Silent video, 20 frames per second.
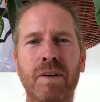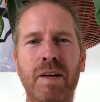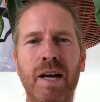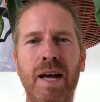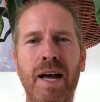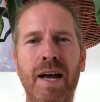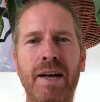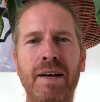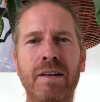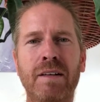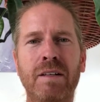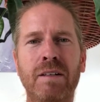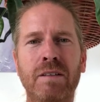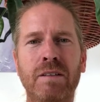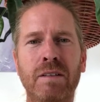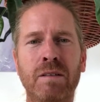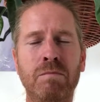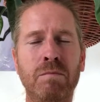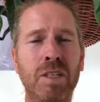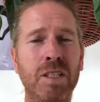and
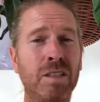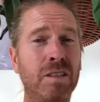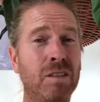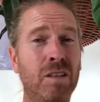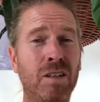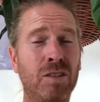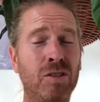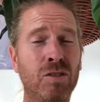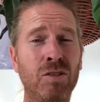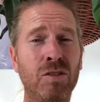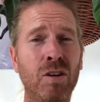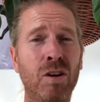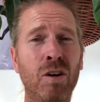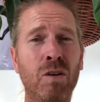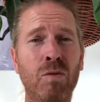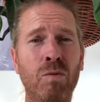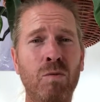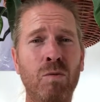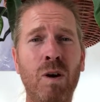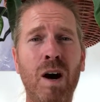the mother doesn't
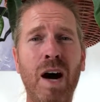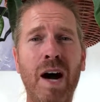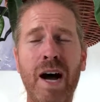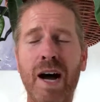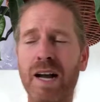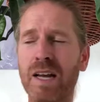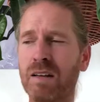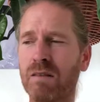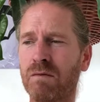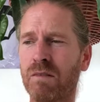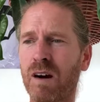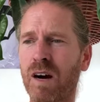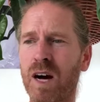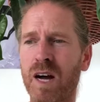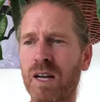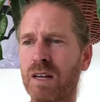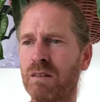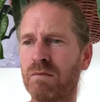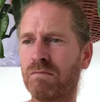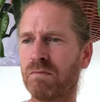know why.
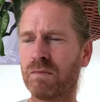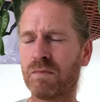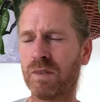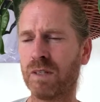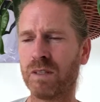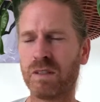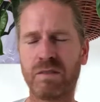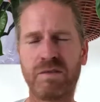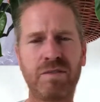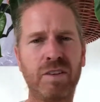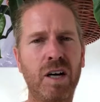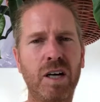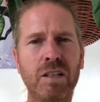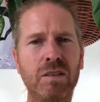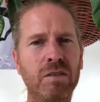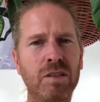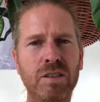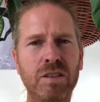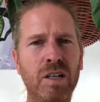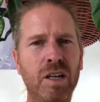The
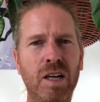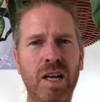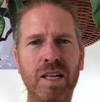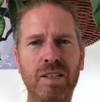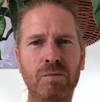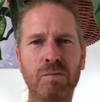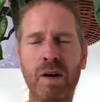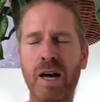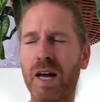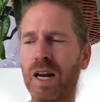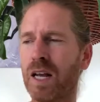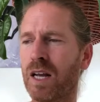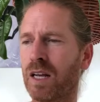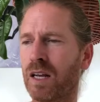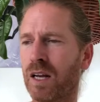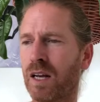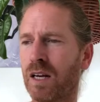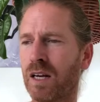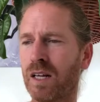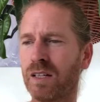father is not asthmatic,
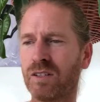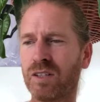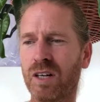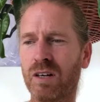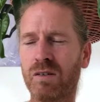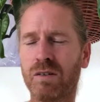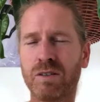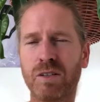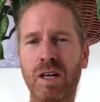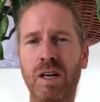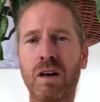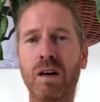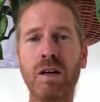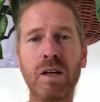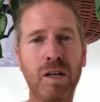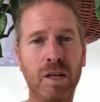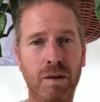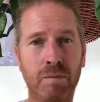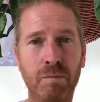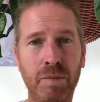and etc., etc.
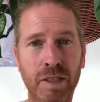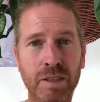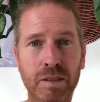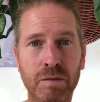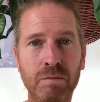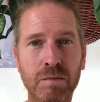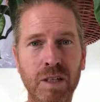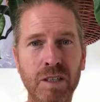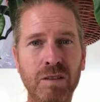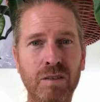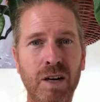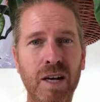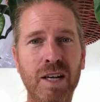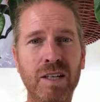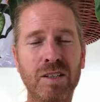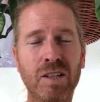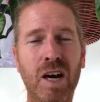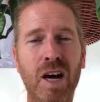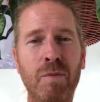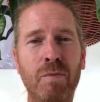But the mother
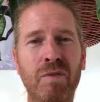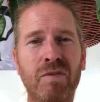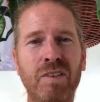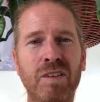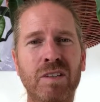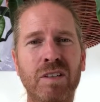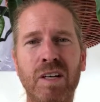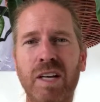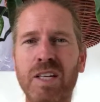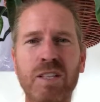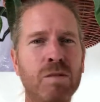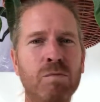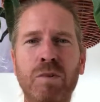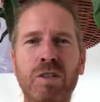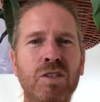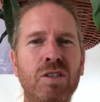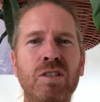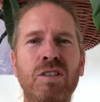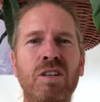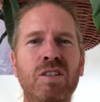has hyperventilation,
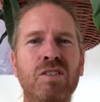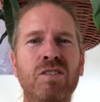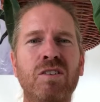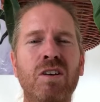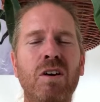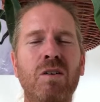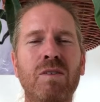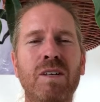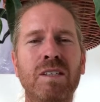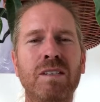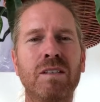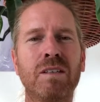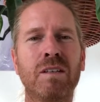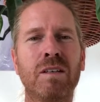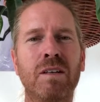but she doesn't know it.